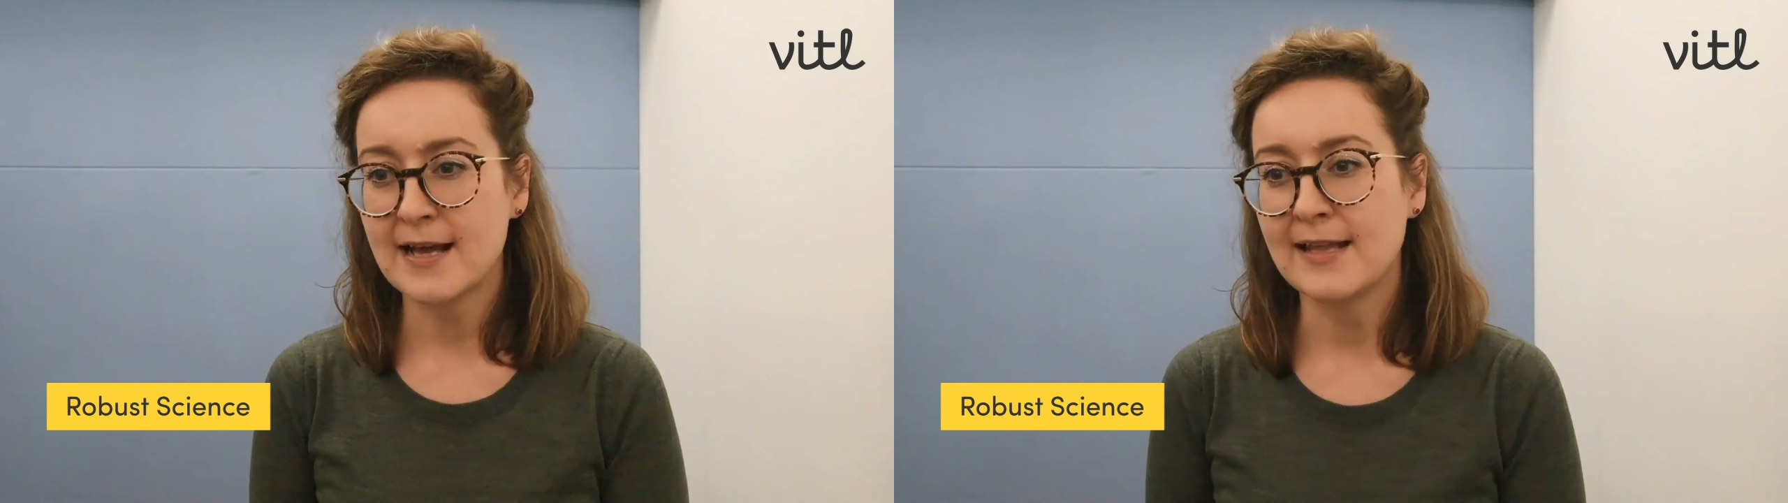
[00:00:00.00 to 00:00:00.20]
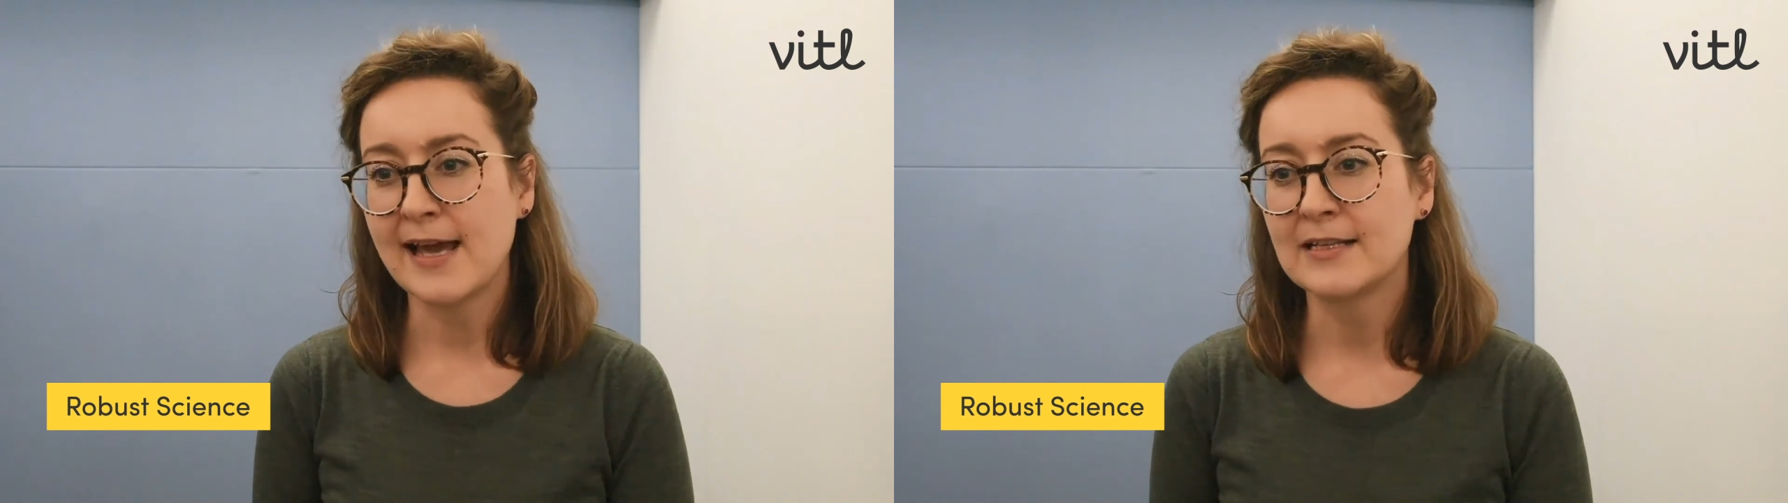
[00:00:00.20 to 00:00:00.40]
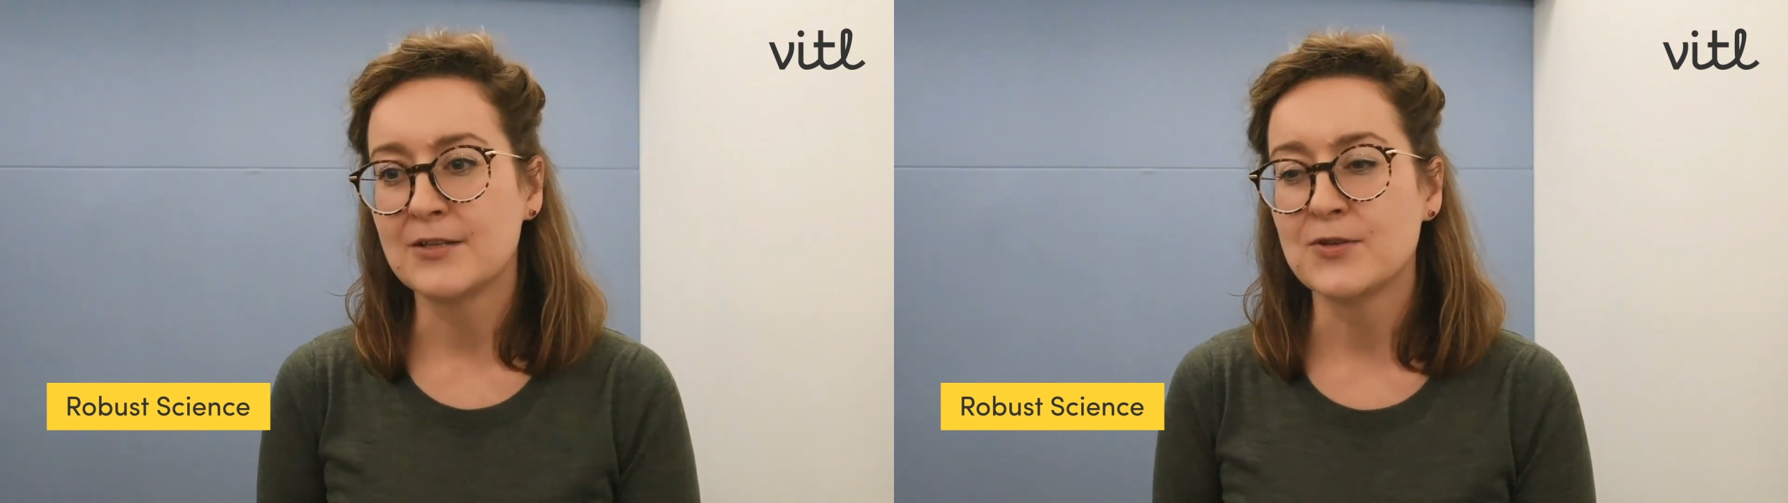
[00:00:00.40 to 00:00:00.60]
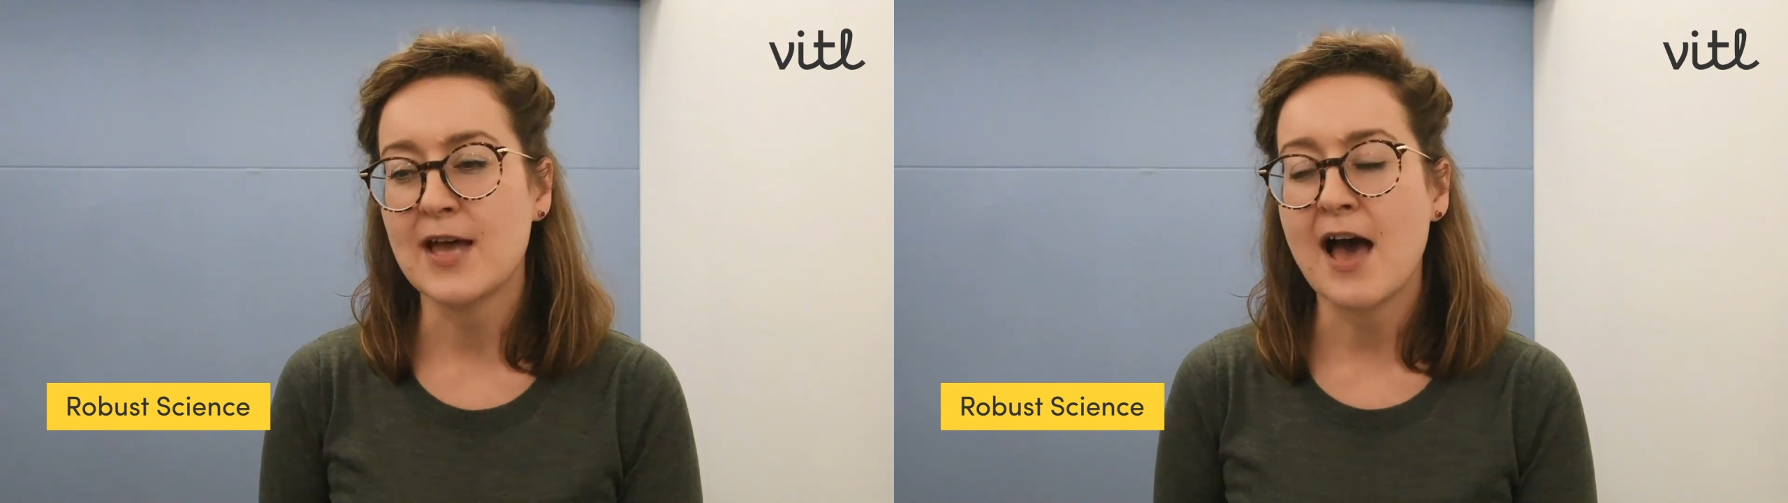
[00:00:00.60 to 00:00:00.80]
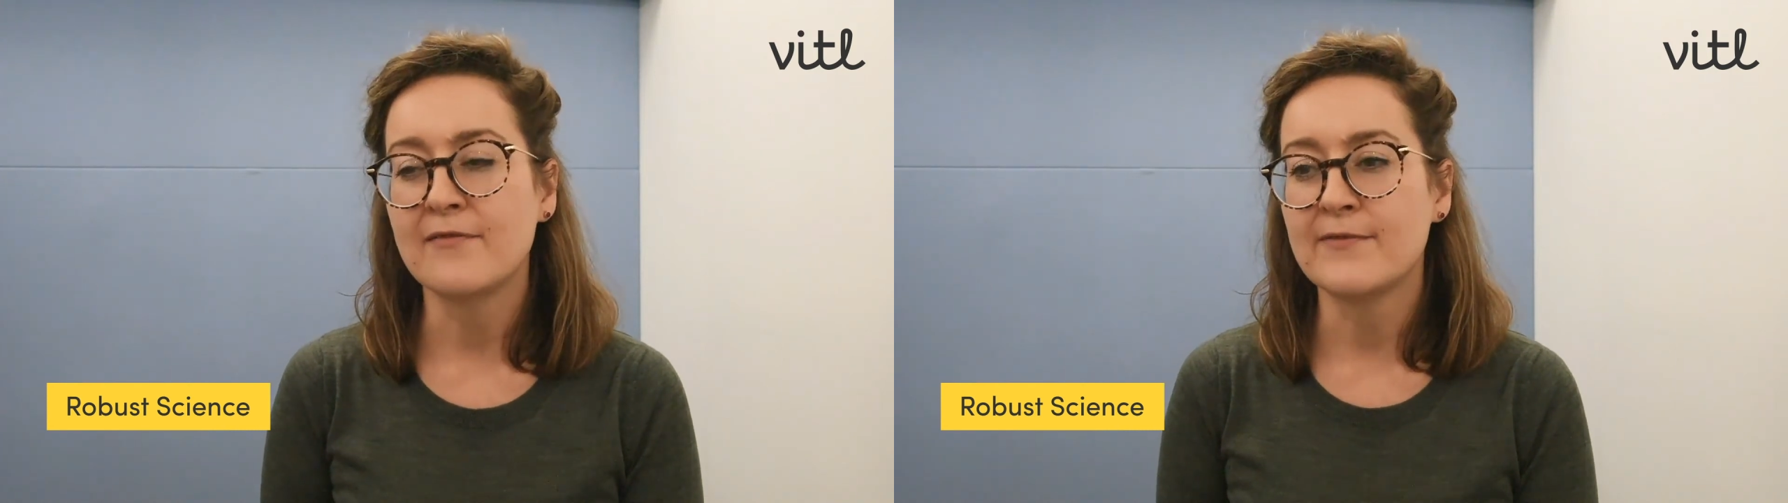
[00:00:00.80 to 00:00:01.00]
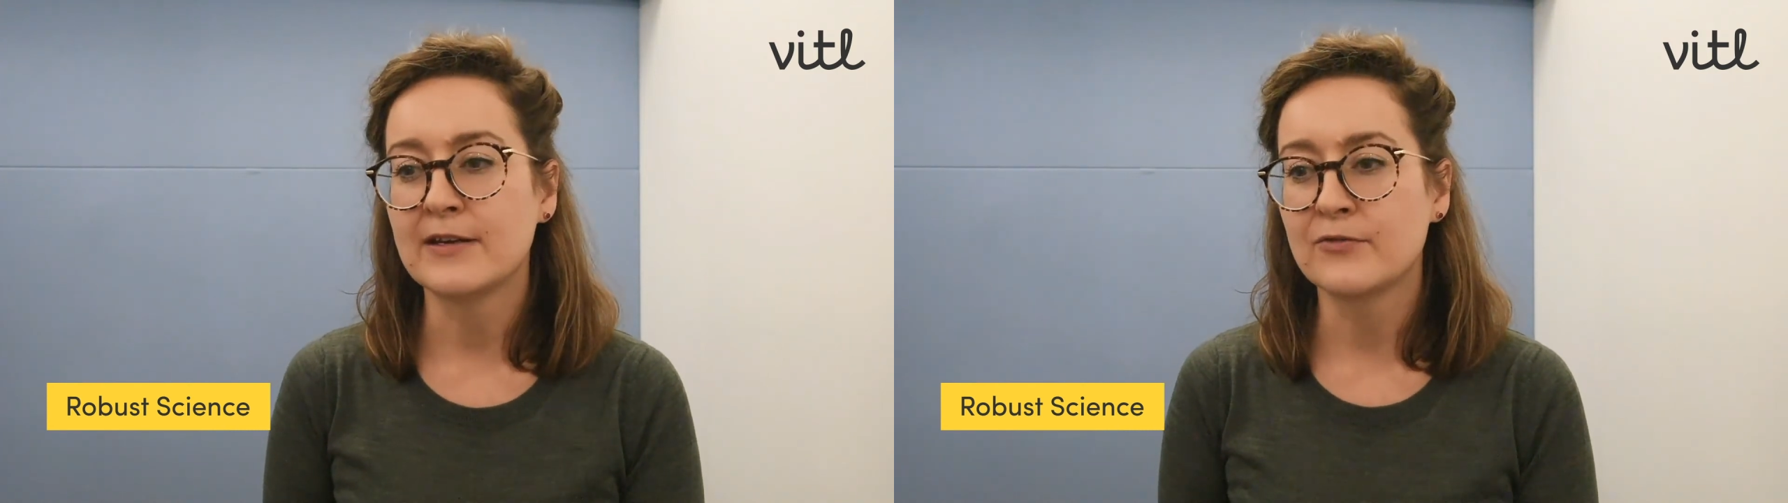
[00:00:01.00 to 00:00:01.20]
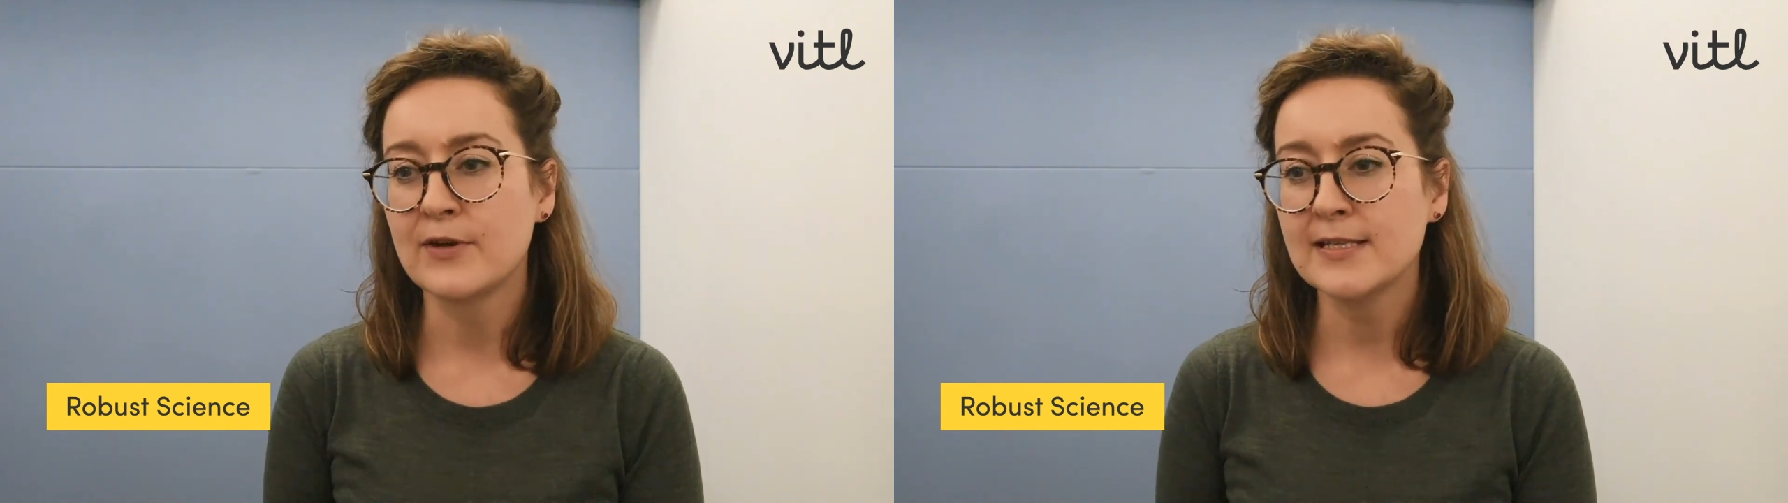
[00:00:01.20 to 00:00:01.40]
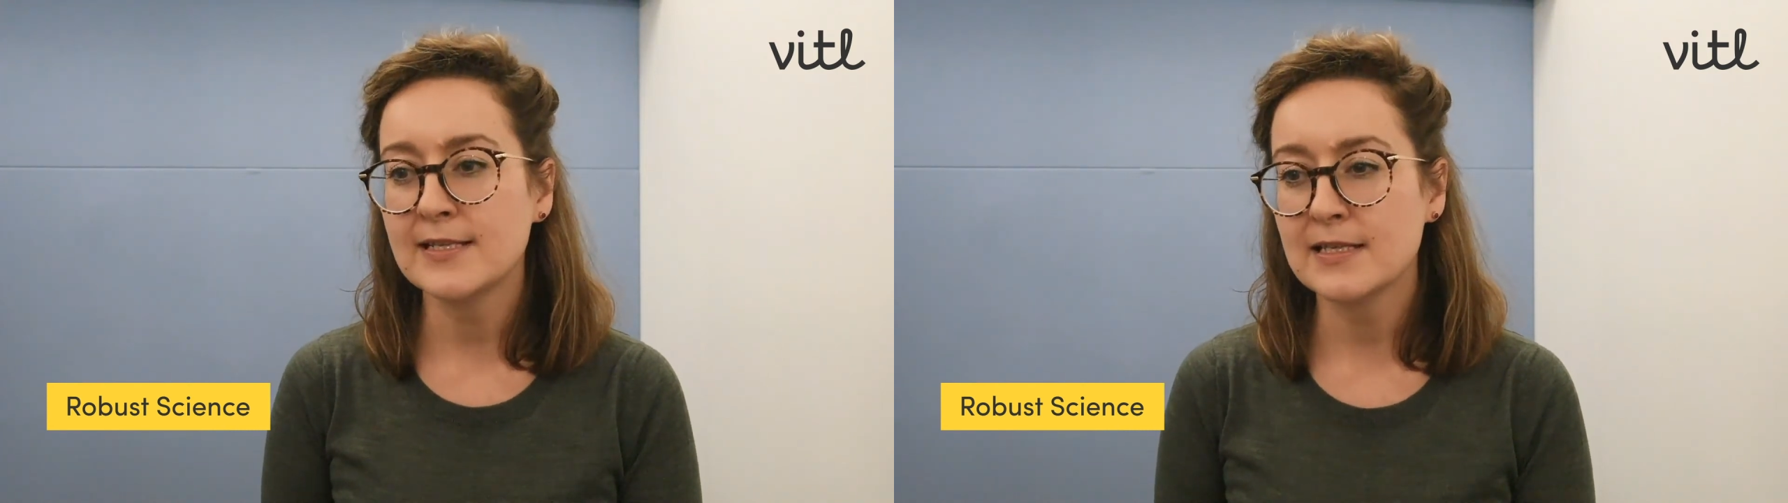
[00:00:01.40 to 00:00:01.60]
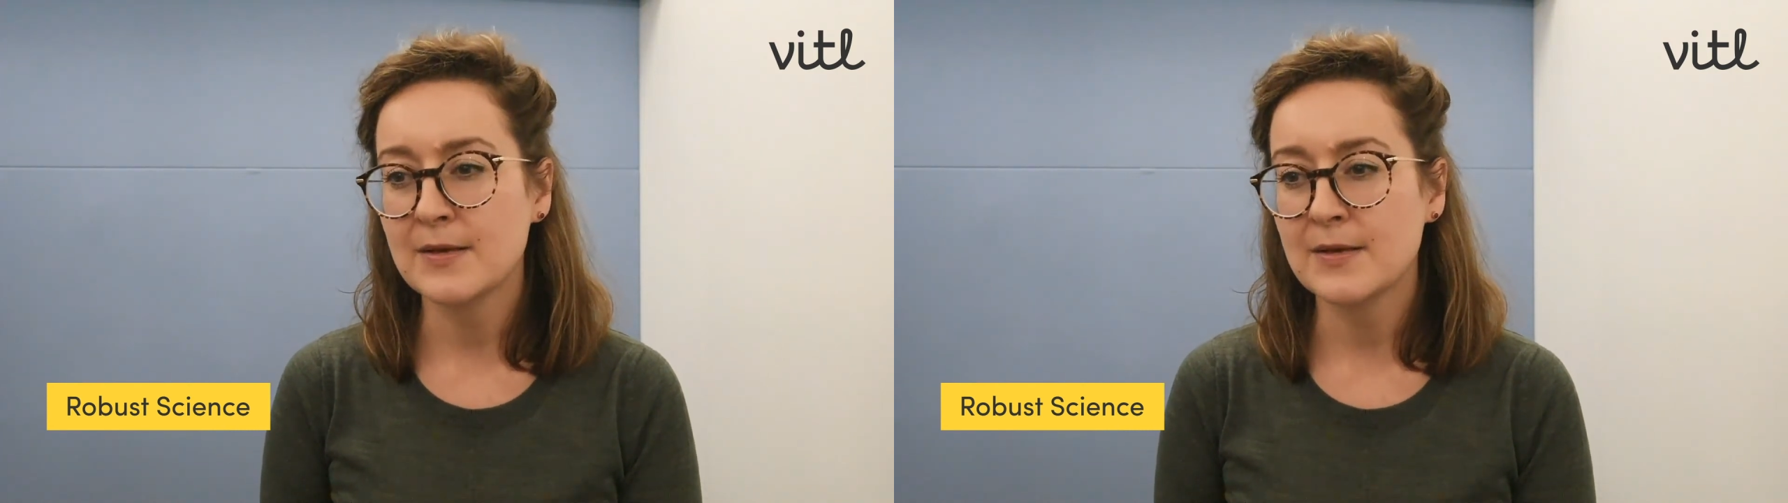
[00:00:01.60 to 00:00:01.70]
are likely to have the greatest